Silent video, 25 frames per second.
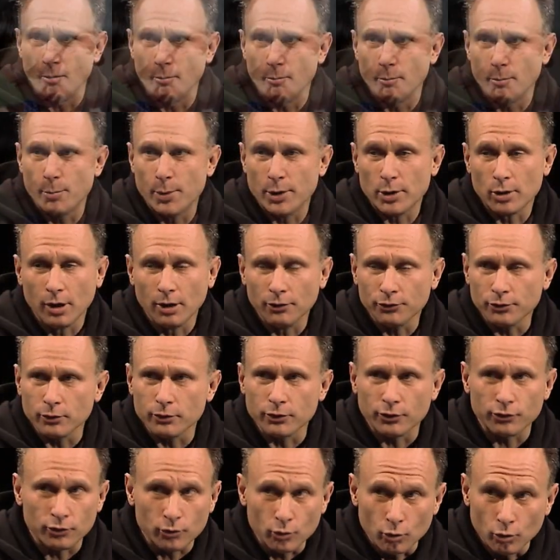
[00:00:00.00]
but also
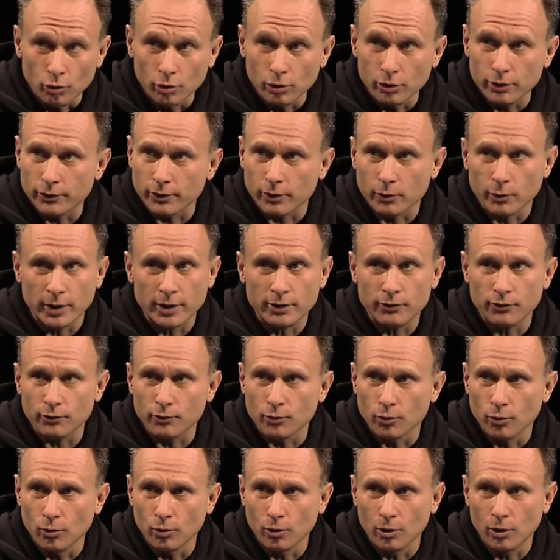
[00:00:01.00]
the school. It's a great
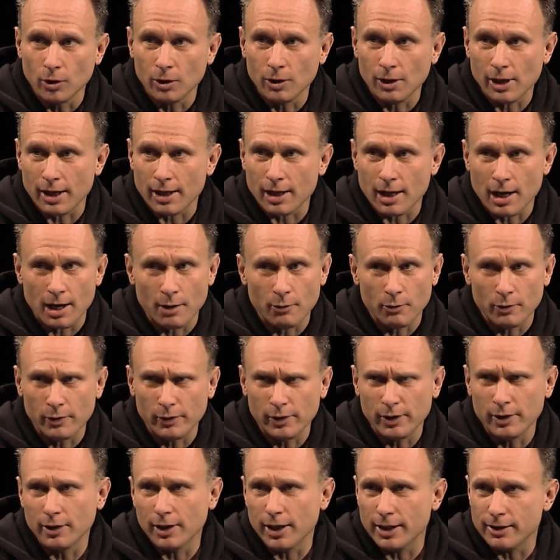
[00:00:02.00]
school. Right. Like I
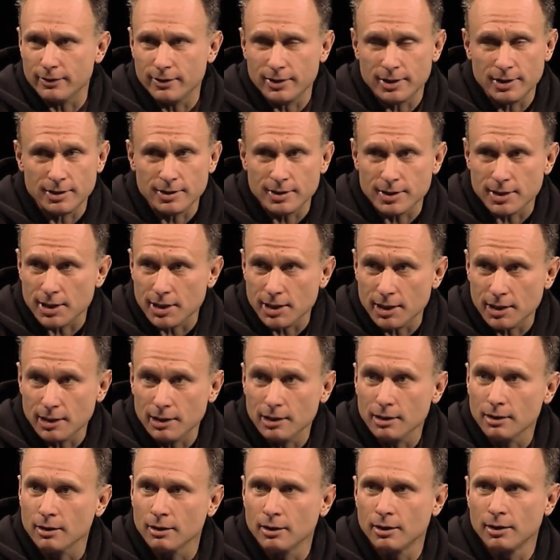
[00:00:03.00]
really like DC.